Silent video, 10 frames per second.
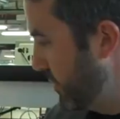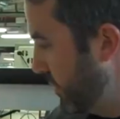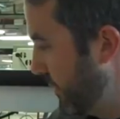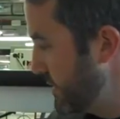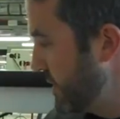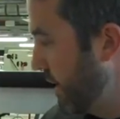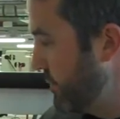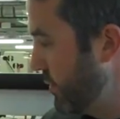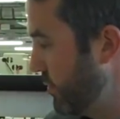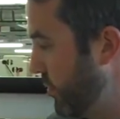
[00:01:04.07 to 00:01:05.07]
here on the
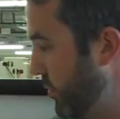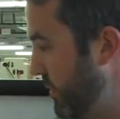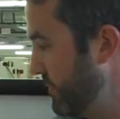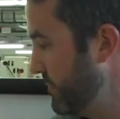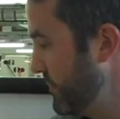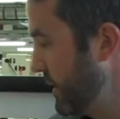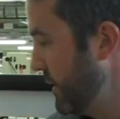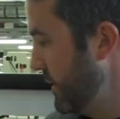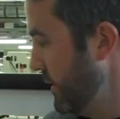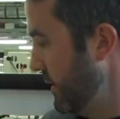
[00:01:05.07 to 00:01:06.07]
top of the board.
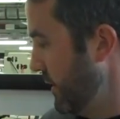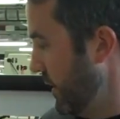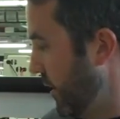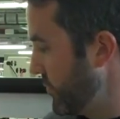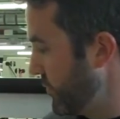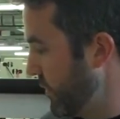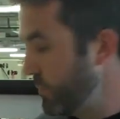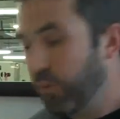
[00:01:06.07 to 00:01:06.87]
Also on the